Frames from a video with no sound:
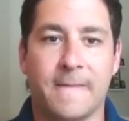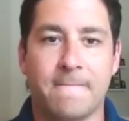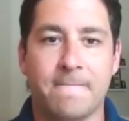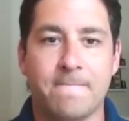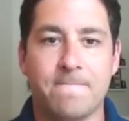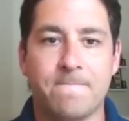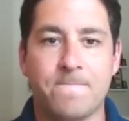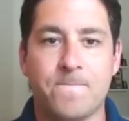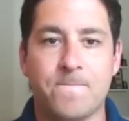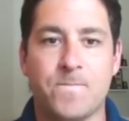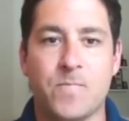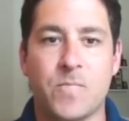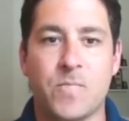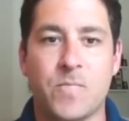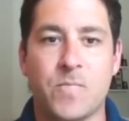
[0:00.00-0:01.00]

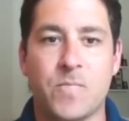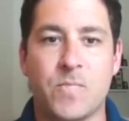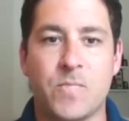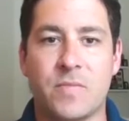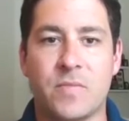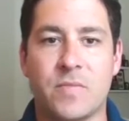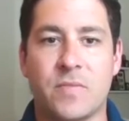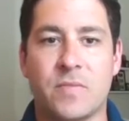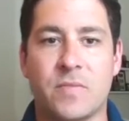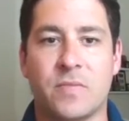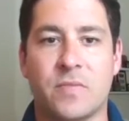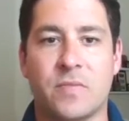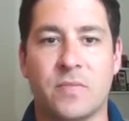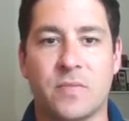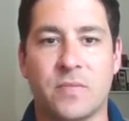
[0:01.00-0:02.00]

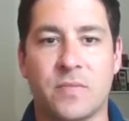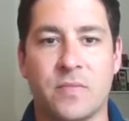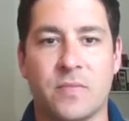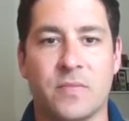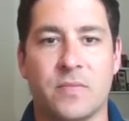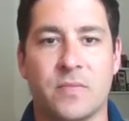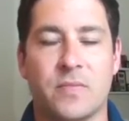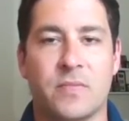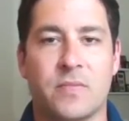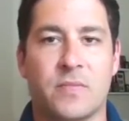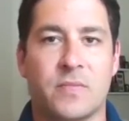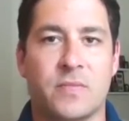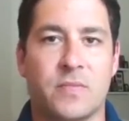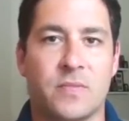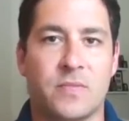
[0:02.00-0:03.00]

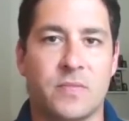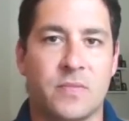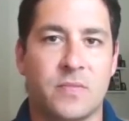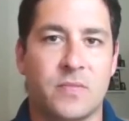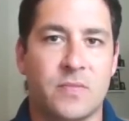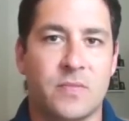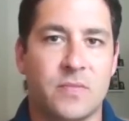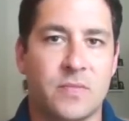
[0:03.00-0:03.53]
The person shown says nothing.